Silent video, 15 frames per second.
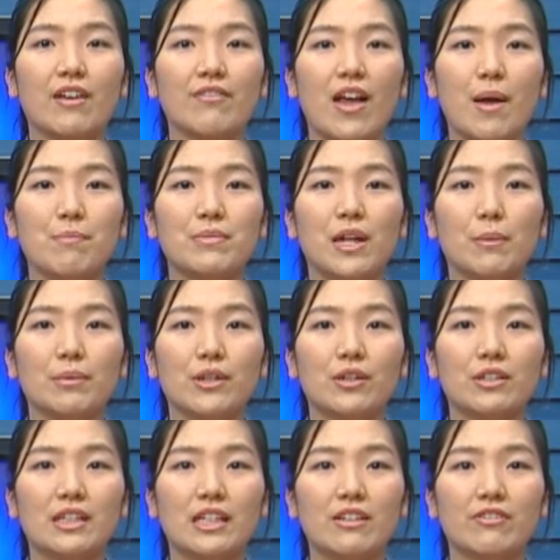of
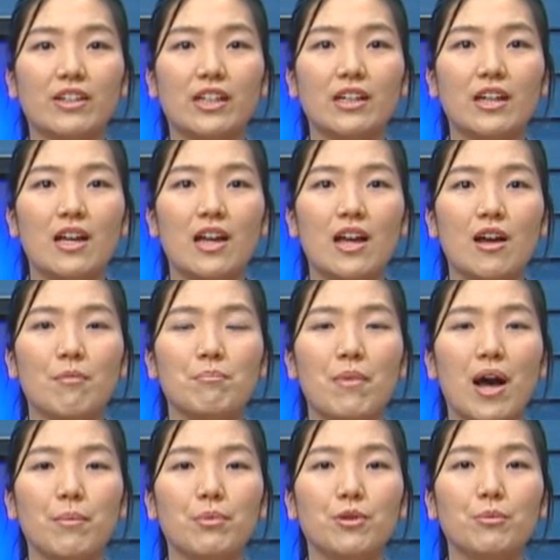MWTV,
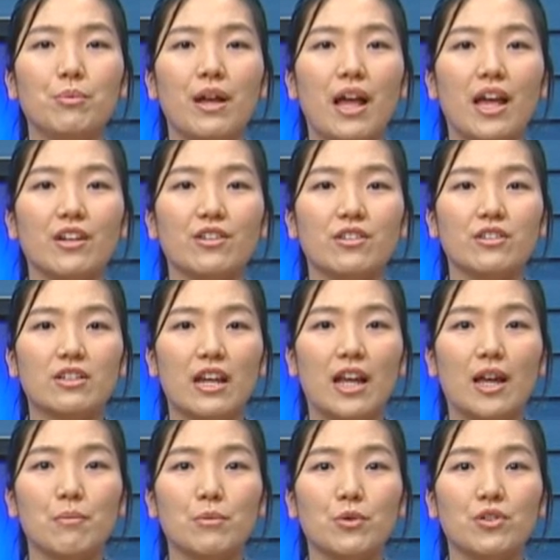Mabub and
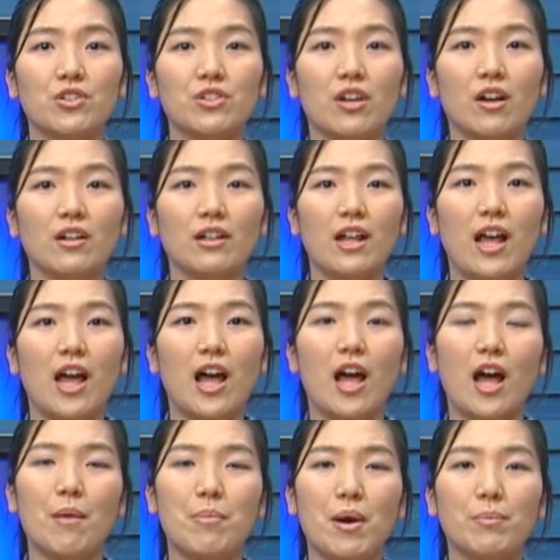Che Moon-chul,
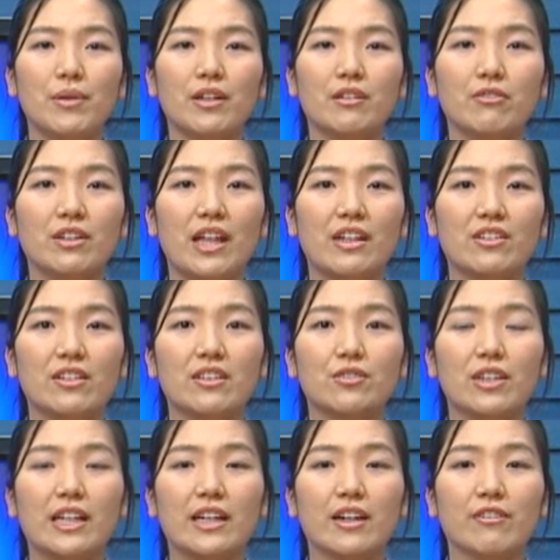a public
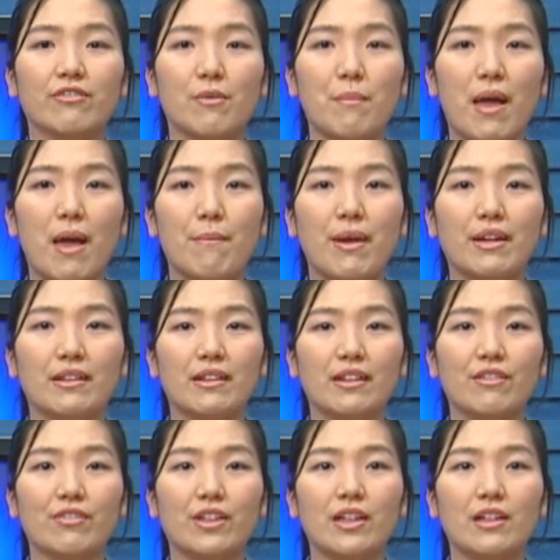relations leader from
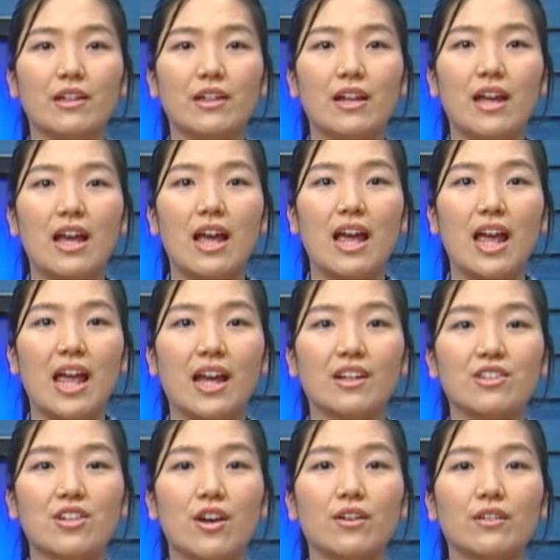MNTV,
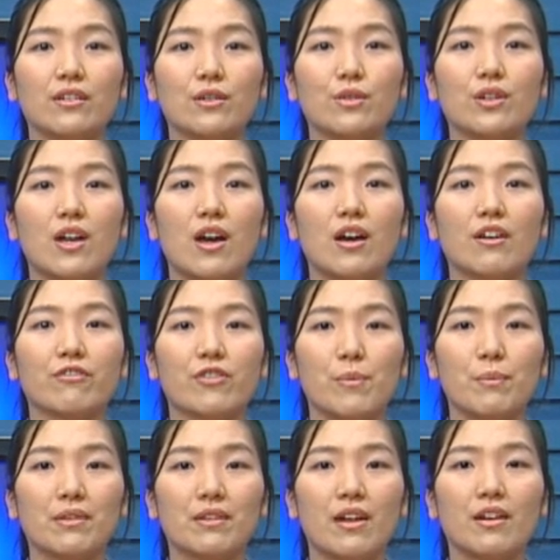and Jung Soo-kyung
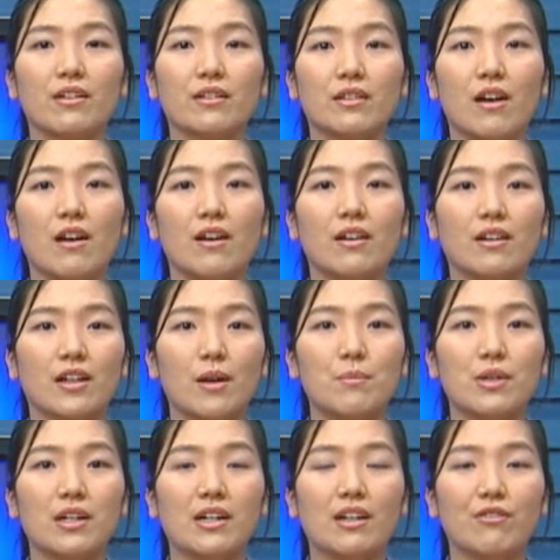from Seongso
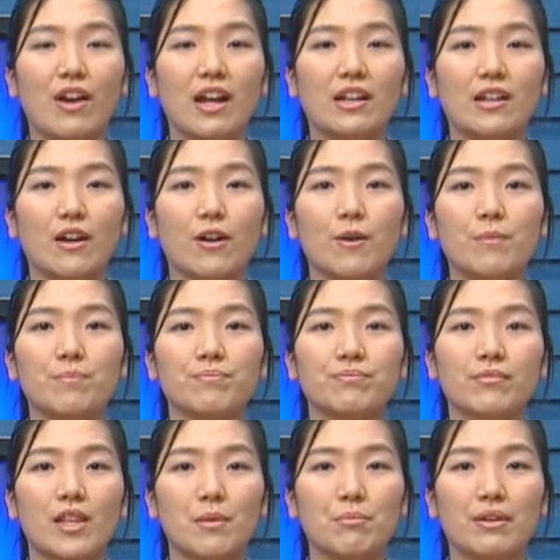Community Radio,
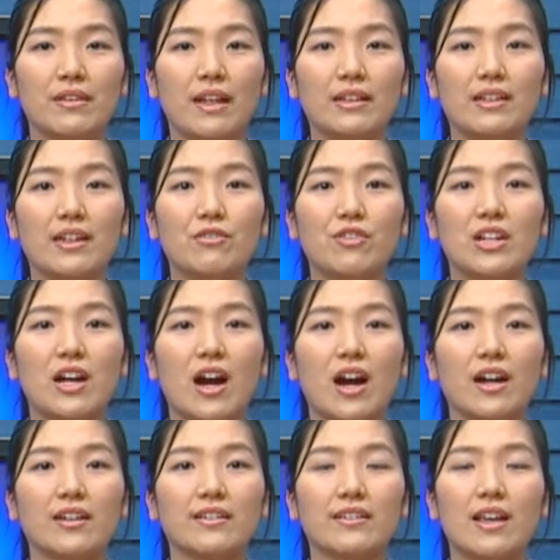presented in
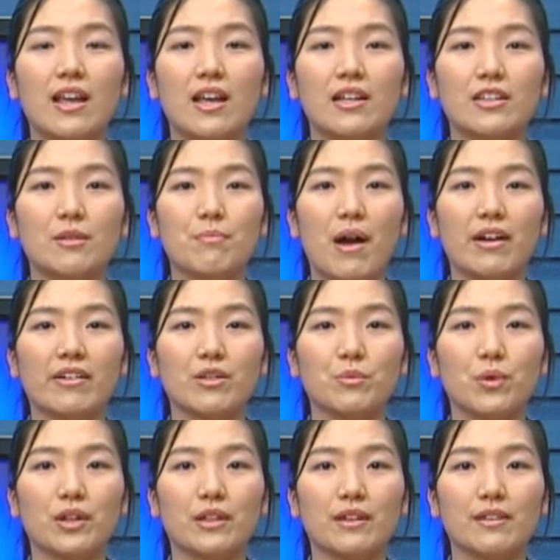regards to migrant
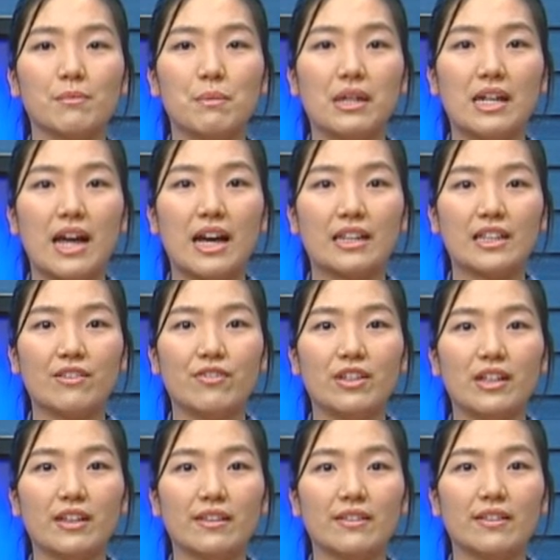workers' media
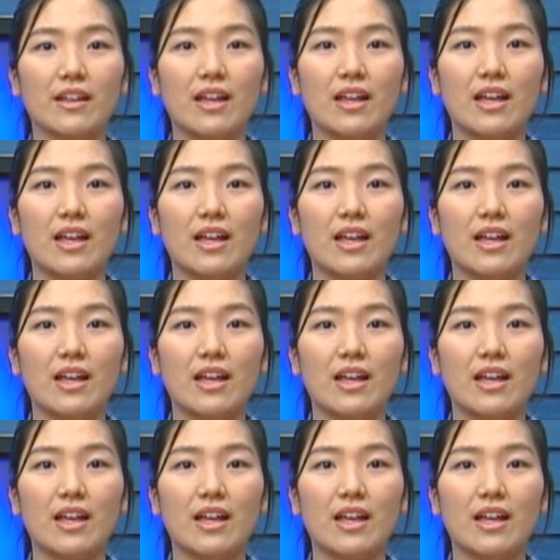activities